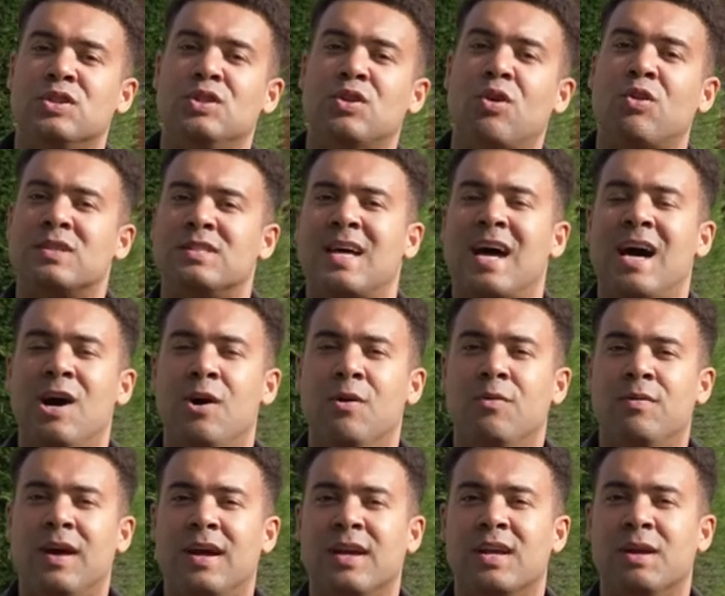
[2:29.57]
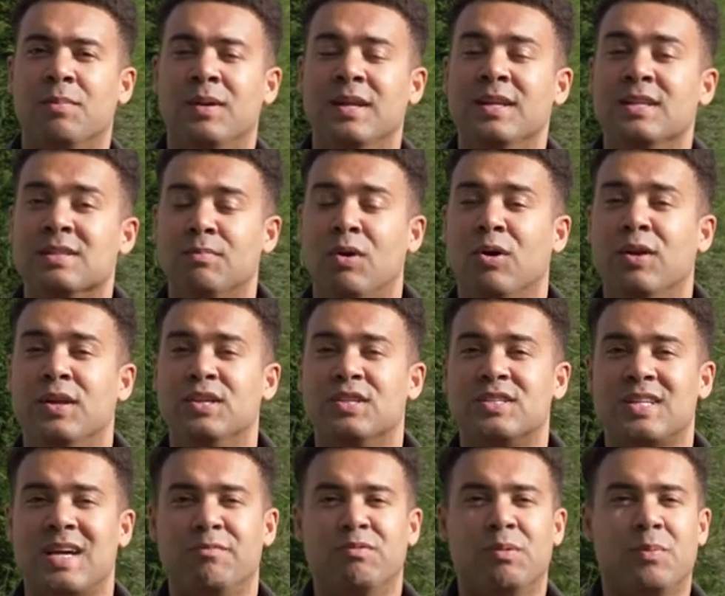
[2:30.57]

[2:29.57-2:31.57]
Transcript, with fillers: knocked down and completely demolished and